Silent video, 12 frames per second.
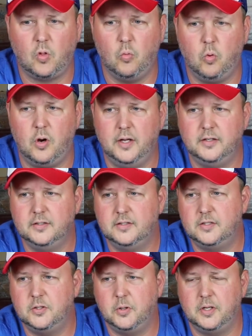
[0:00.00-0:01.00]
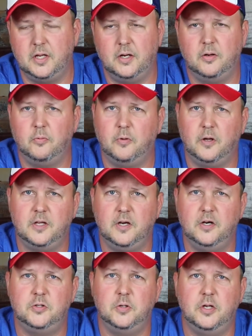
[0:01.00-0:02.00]
1 to a year
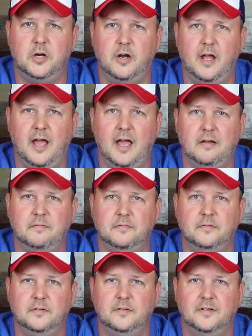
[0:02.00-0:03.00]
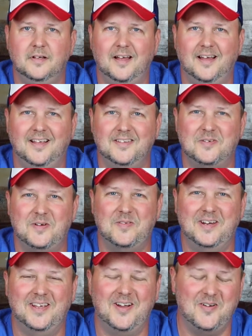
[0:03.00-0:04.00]
to a year and a half is what I'm
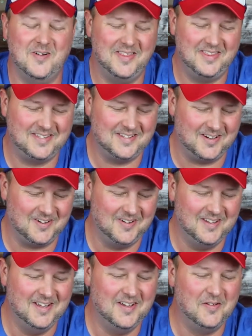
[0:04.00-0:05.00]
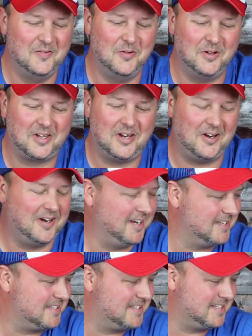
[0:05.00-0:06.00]
going to go with. So real
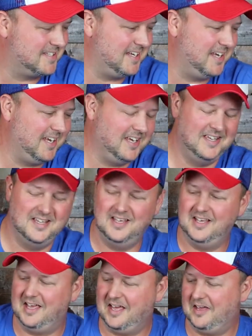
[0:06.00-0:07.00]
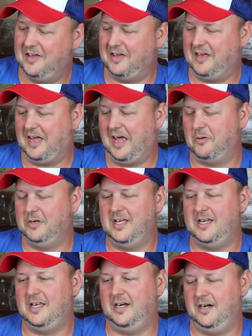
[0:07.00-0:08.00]
curious to see how we
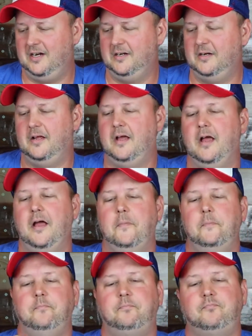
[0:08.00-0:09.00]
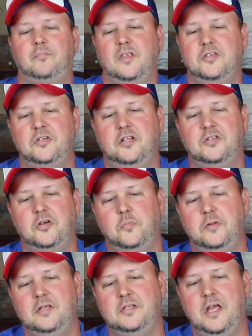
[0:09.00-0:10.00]
did here. So let's
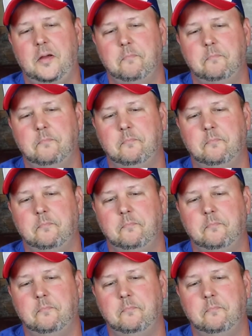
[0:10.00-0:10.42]
open this up.